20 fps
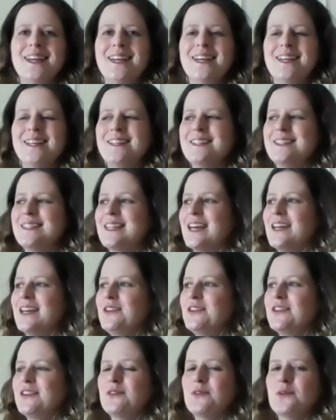is that
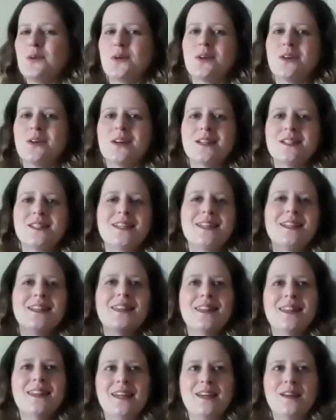you can organize it
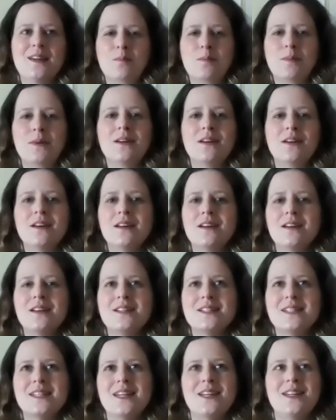in theme.
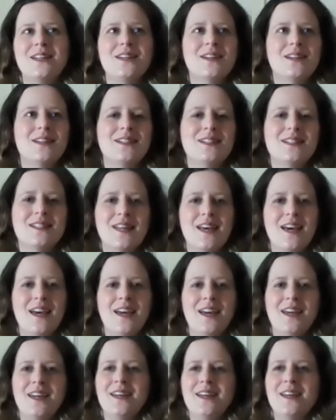So you could
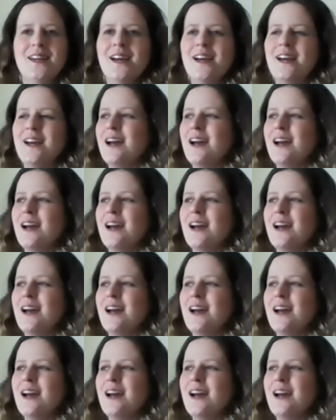say